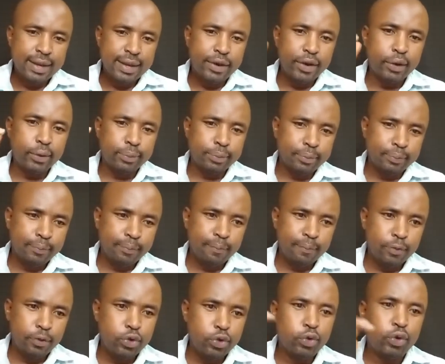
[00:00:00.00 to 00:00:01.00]
No.
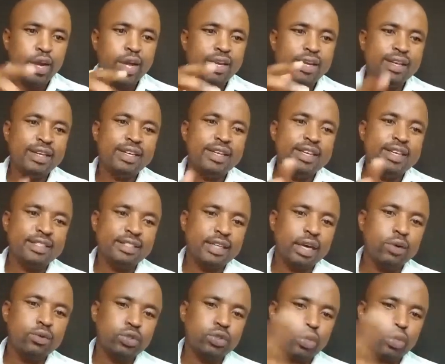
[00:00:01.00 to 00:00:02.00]
You can
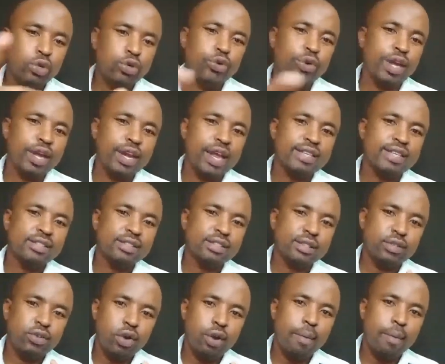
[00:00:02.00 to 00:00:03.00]
rediscount or you can ask
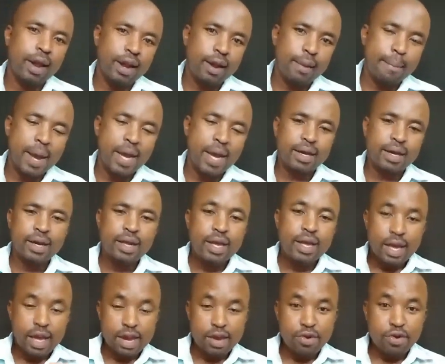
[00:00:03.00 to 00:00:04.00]
your money back.
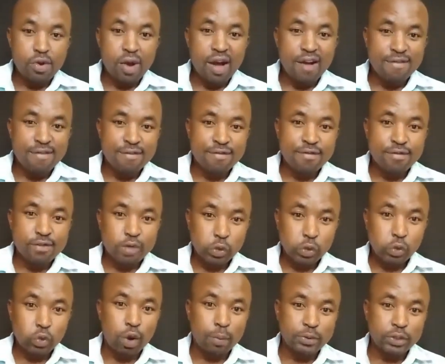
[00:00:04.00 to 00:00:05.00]
And you have
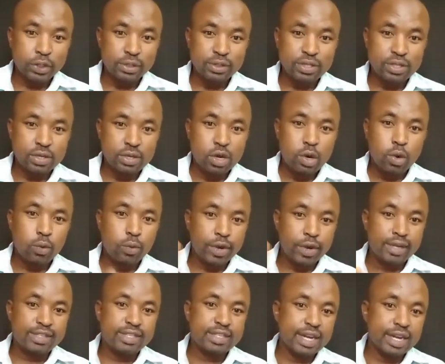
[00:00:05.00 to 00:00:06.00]
two options.
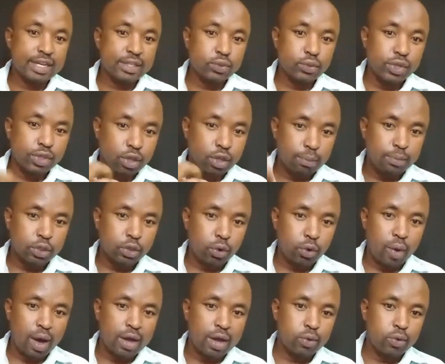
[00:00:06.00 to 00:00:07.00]
We'll start with option
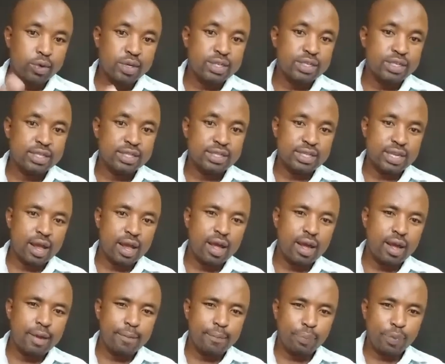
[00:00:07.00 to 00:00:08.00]
one, which is
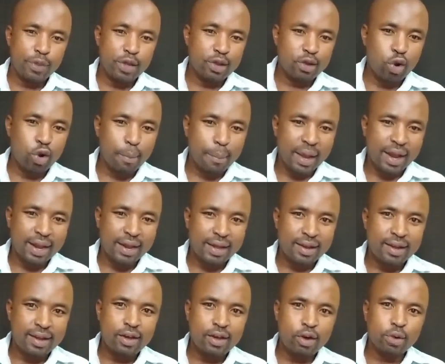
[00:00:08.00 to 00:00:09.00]

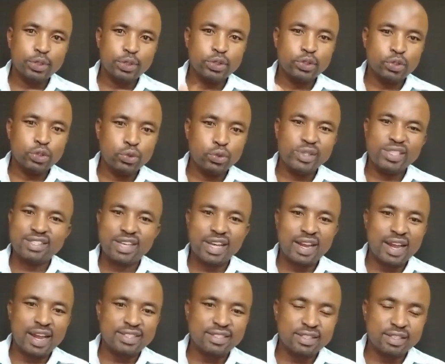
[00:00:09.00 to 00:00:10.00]
recommended. Option two is a
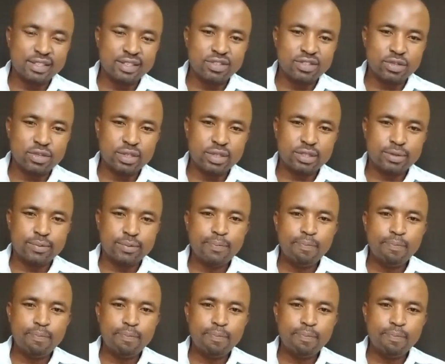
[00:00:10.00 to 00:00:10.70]
last resort.